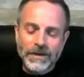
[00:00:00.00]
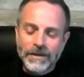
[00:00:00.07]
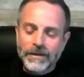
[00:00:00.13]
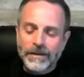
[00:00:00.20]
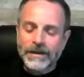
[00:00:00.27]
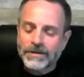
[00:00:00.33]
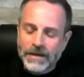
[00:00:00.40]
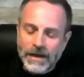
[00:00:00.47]

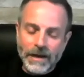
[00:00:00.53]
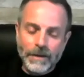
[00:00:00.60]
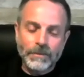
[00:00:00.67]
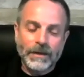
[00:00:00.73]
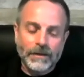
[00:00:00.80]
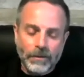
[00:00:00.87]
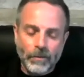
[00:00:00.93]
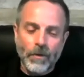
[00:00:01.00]
next time
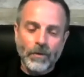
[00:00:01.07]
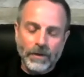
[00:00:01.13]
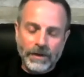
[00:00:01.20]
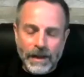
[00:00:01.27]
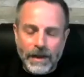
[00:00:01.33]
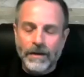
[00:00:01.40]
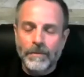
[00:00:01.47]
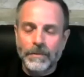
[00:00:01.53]
that they're rolling
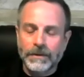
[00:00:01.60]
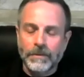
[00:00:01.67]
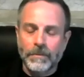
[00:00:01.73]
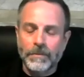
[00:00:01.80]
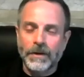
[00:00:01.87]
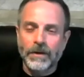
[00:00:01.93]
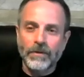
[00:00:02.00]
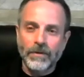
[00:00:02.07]
that up at the
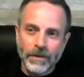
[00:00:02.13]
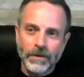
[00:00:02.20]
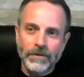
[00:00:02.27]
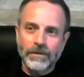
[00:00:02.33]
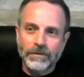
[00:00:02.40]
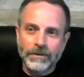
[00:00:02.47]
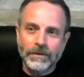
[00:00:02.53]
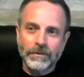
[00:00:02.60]

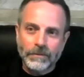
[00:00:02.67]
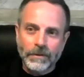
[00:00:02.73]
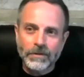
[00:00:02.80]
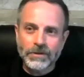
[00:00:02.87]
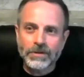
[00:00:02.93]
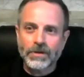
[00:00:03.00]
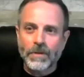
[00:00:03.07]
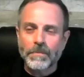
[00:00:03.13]
mill, they'll
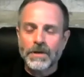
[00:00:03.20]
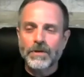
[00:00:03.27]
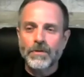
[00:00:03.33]
slip you